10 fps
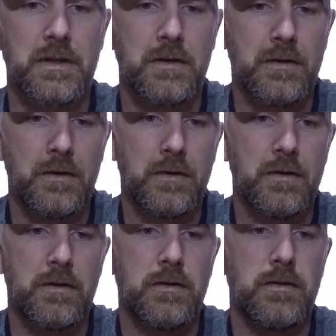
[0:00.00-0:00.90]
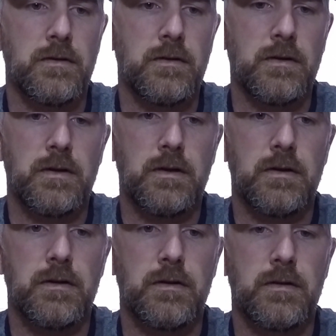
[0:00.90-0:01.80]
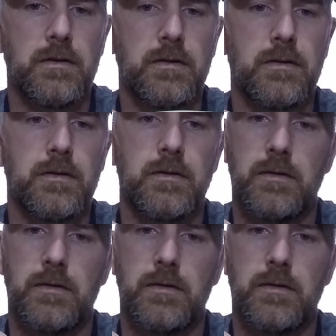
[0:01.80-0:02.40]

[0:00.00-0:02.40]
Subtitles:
Nobody speaks.